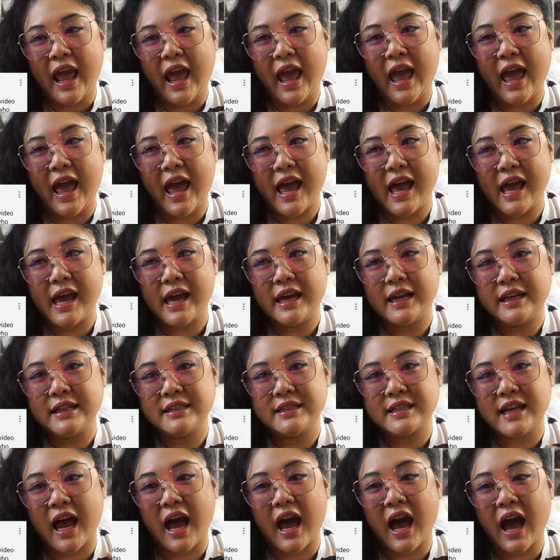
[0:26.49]

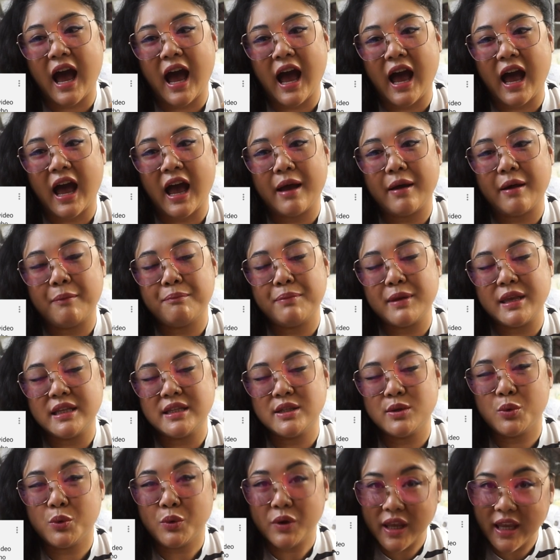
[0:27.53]
and
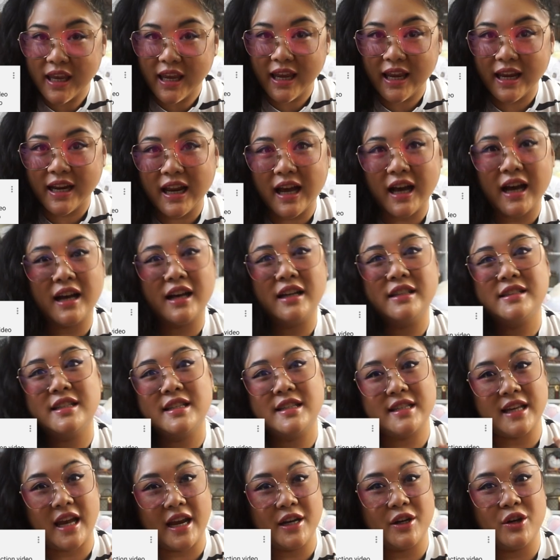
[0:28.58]
between a
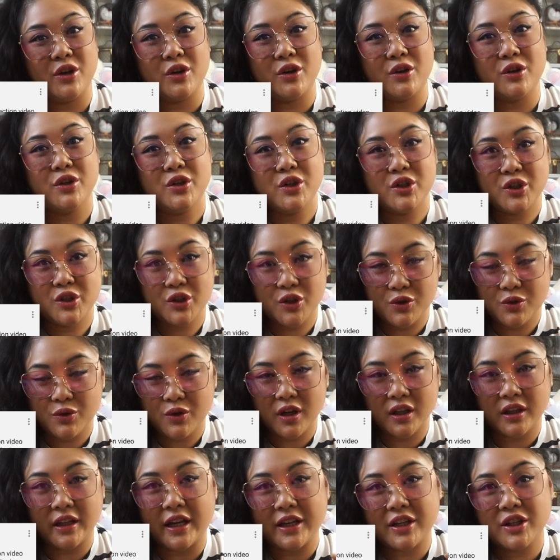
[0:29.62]
designer shoe
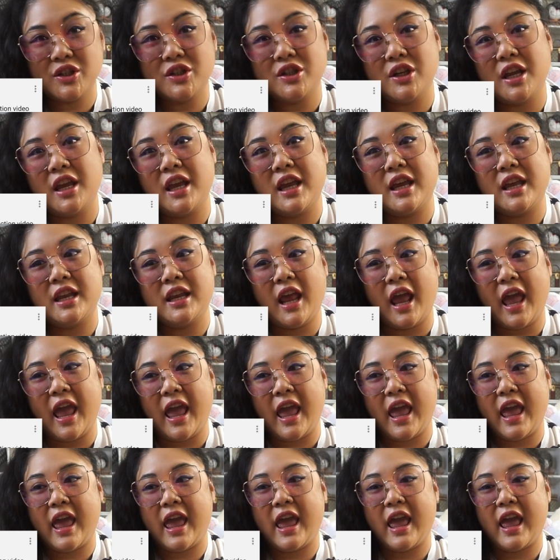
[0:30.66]
collection,
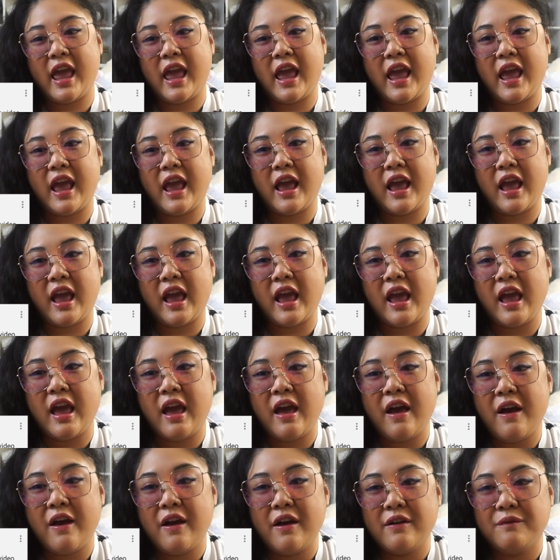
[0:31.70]
a
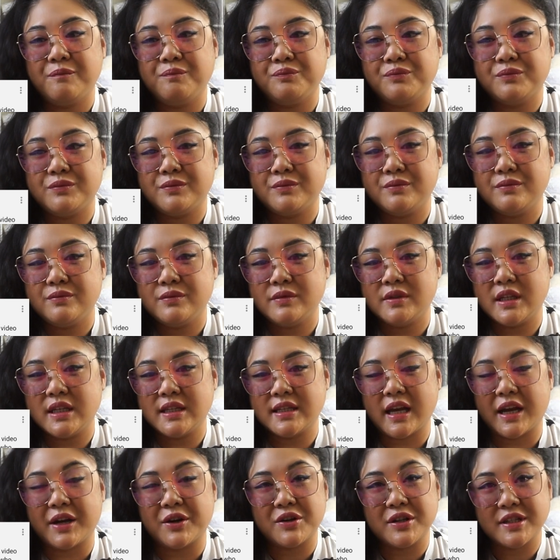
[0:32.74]

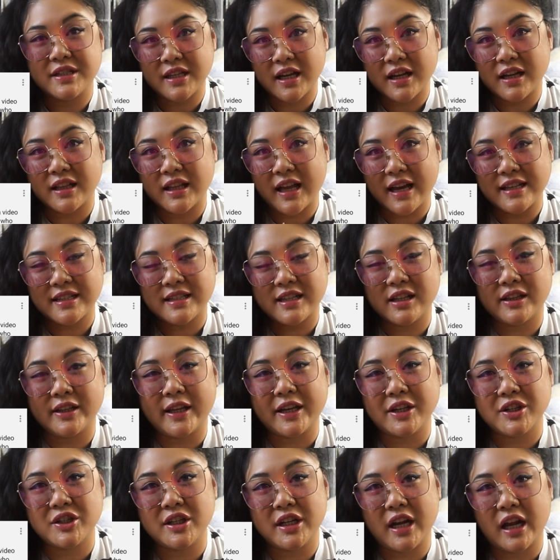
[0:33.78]
designer sunglass
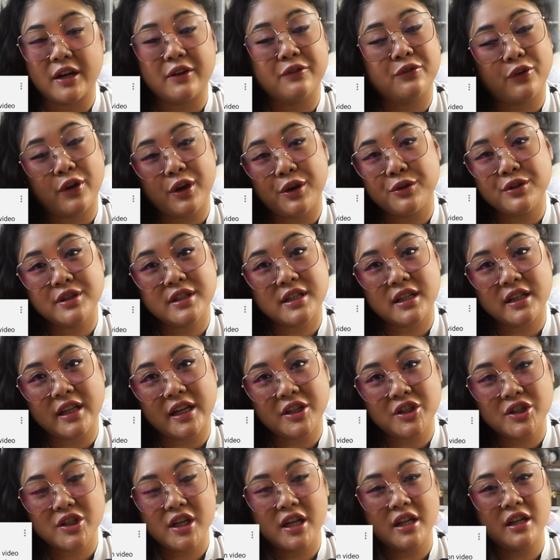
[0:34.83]
collection, and a fragrance
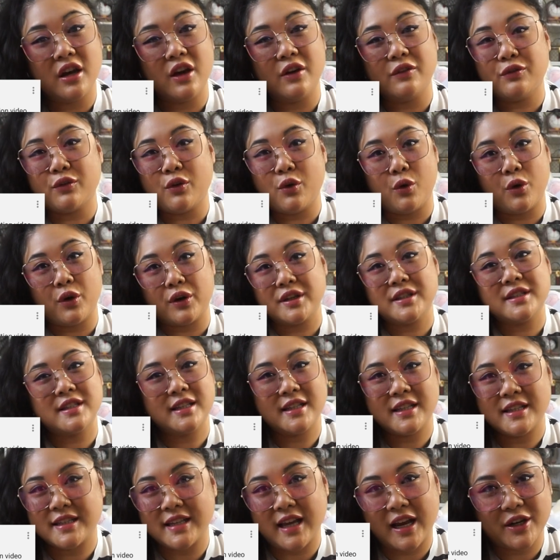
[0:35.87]
collection, of course the
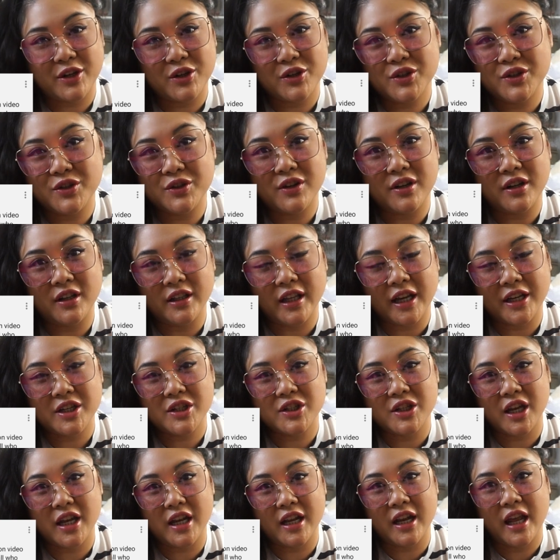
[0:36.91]
designer shoe
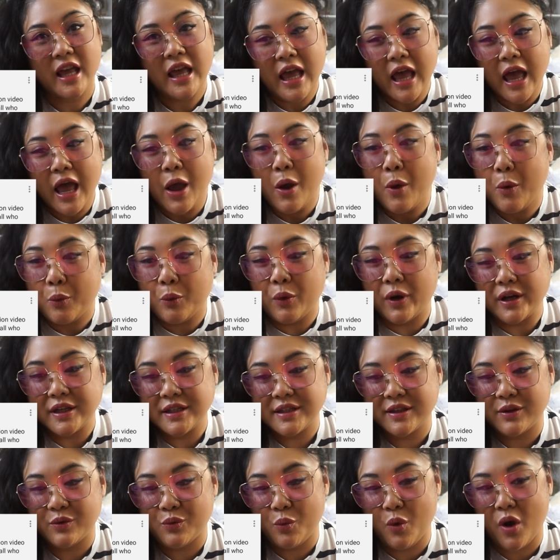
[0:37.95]
collection
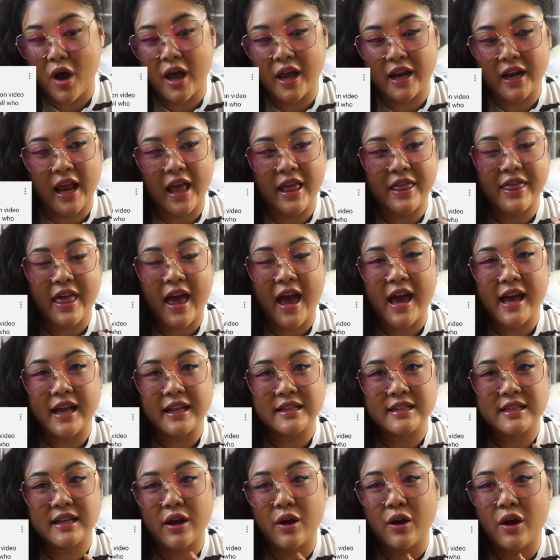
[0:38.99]
was the one
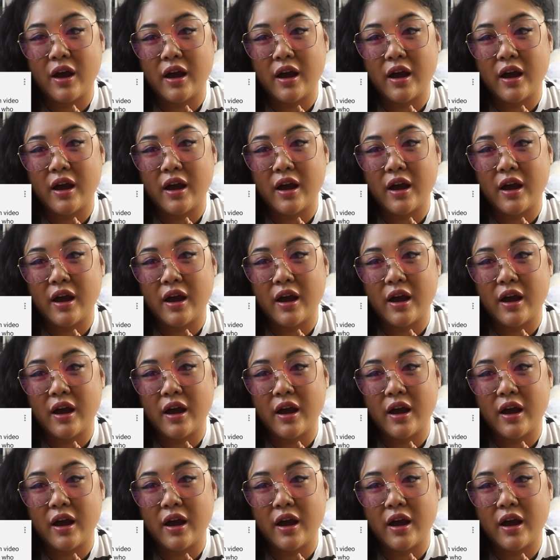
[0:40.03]
that